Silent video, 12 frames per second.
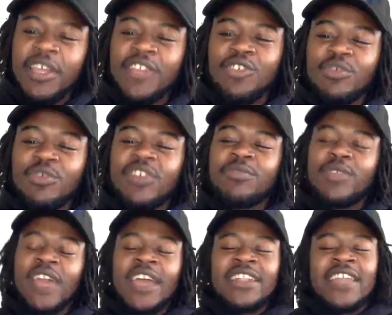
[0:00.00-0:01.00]
Do you just be
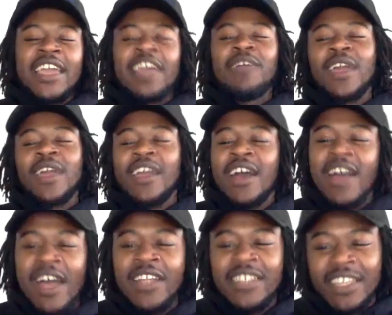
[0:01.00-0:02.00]
like, damn, like I
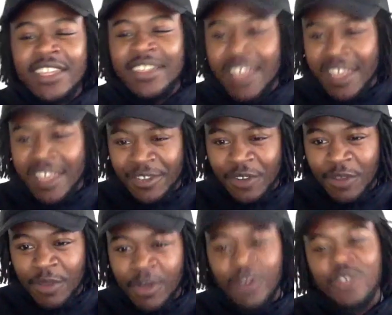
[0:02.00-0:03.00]
did that? You know what I mean?
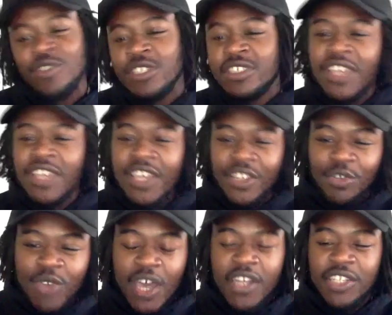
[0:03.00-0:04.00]
Or you
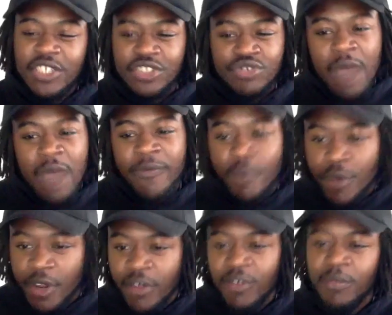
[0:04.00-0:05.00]
kind of just drop 40
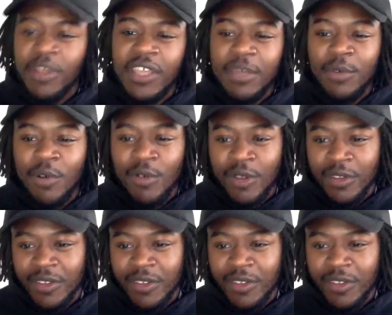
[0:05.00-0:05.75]
on them and keep going?